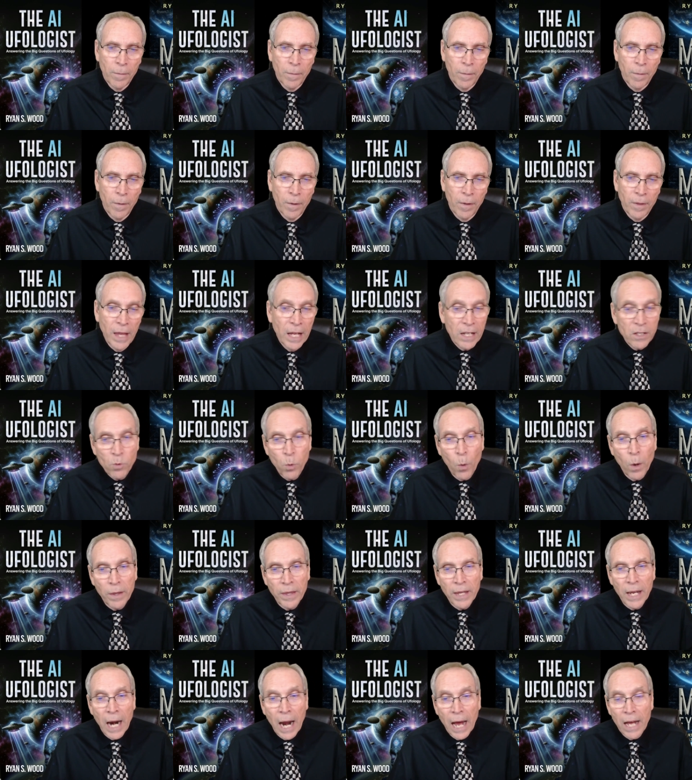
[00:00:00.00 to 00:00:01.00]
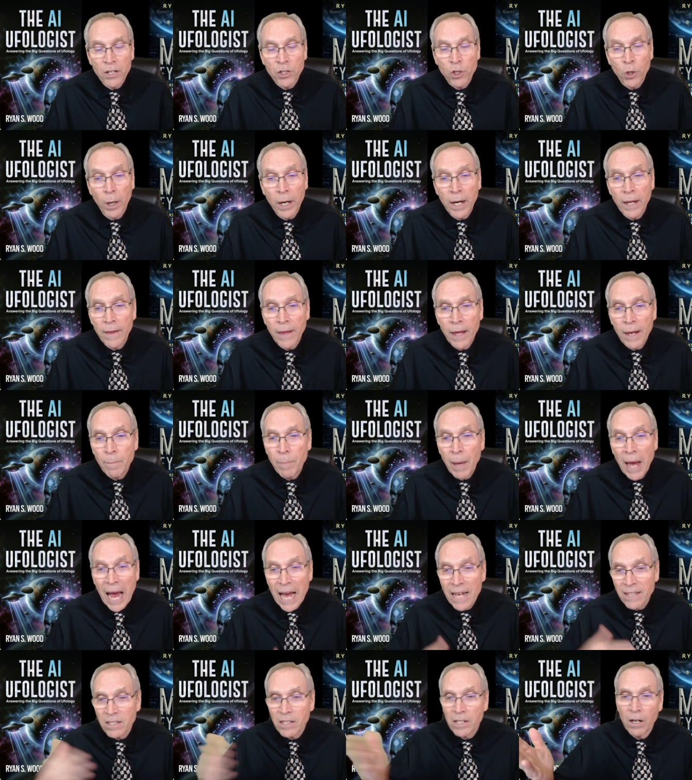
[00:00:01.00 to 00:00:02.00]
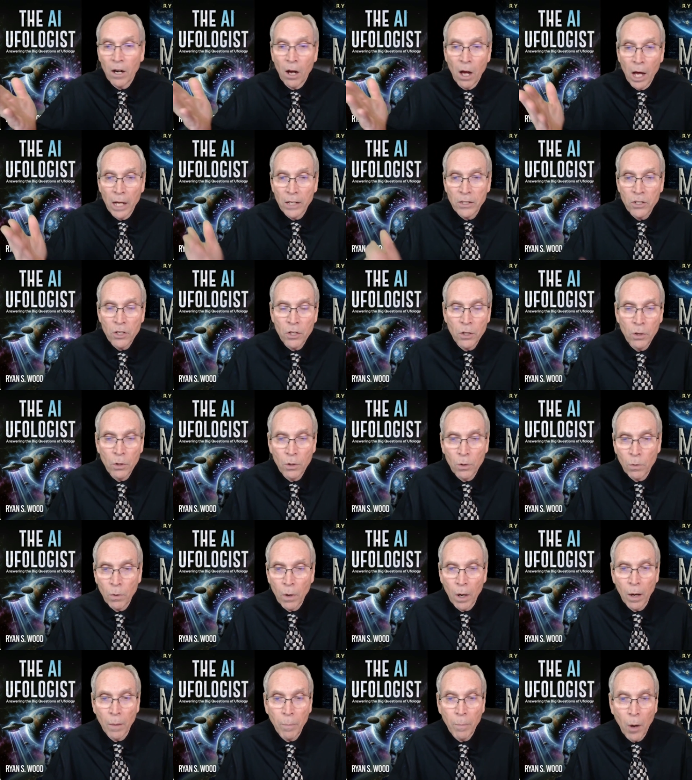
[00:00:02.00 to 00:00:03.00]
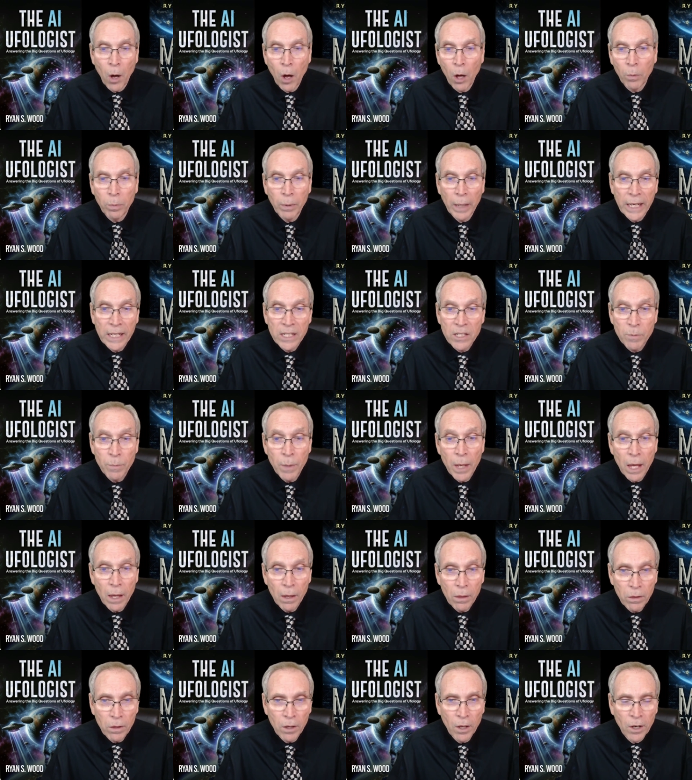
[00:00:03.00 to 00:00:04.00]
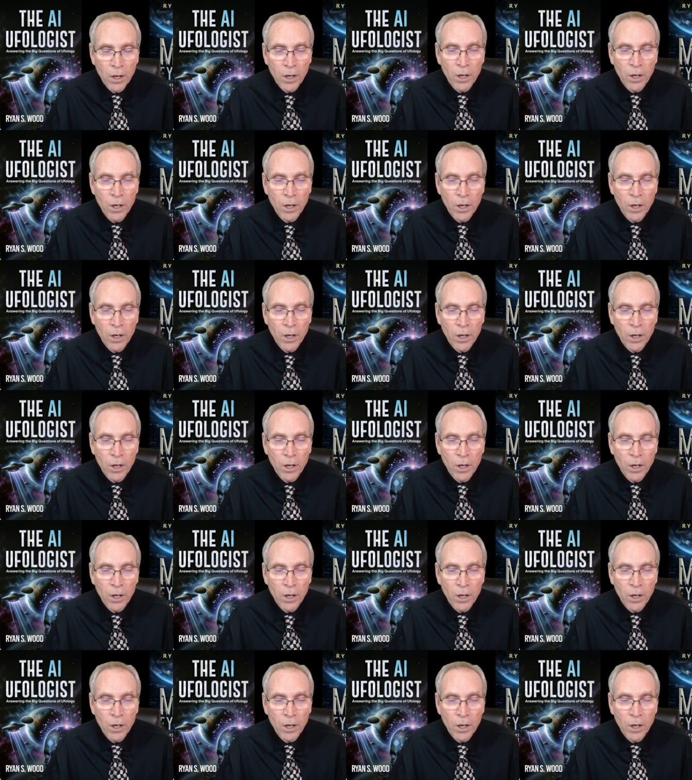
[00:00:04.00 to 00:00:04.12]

that's one that I enjoyed, and then passed it on to Paul Blake Smith,